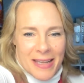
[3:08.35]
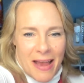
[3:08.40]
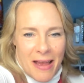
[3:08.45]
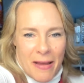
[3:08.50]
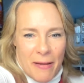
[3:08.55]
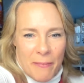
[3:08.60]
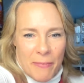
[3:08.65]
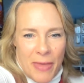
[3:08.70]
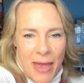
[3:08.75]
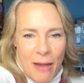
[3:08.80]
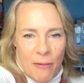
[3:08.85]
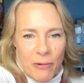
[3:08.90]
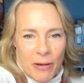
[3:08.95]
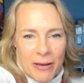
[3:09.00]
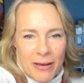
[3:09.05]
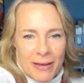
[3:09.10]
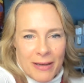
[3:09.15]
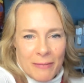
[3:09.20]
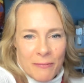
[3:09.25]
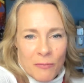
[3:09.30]
That
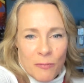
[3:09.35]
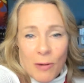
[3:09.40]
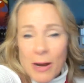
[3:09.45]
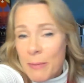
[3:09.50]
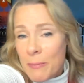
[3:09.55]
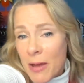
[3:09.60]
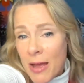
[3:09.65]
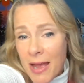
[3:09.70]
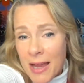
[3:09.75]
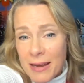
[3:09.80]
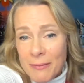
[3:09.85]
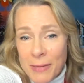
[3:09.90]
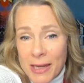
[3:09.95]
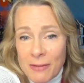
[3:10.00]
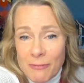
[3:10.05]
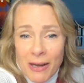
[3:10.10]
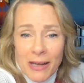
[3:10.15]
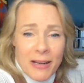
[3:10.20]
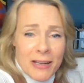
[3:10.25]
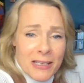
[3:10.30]
one right behind me,
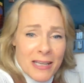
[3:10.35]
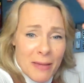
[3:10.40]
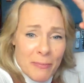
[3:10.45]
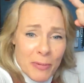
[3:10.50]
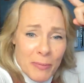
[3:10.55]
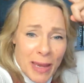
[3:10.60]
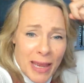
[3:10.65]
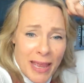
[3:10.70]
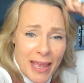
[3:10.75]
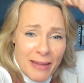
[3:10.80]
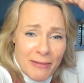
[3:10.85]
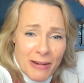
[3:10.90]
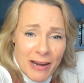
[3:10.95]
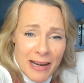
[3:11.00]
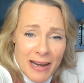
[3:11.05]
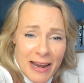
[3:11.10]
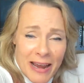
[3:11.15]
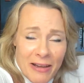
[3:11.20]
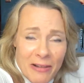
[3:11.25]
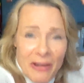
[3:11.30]
right on top of my head right
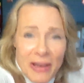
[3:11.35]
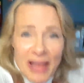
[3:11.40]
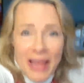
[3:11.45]
now.